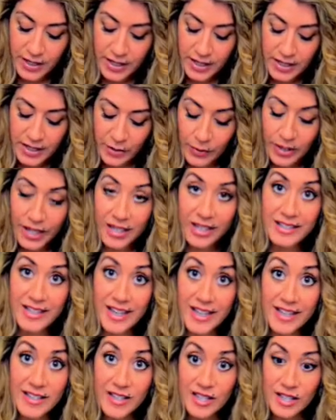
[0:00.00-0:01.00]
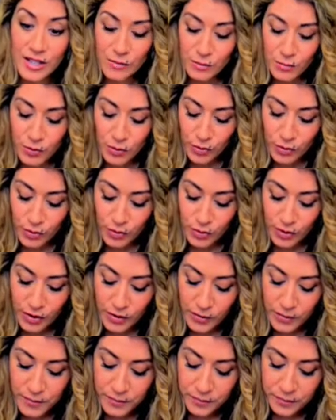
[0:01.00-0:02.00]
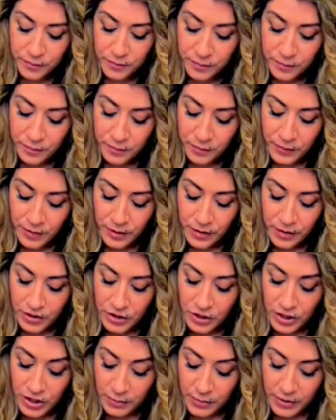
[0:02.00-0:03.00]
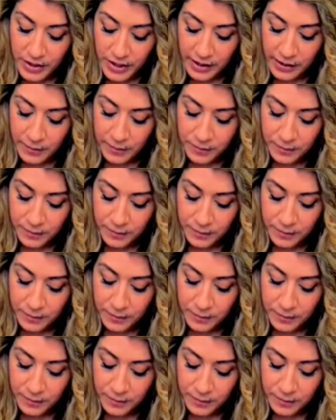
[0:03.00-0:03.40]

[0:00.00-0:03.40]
and then we get a nice smooth chia pudding.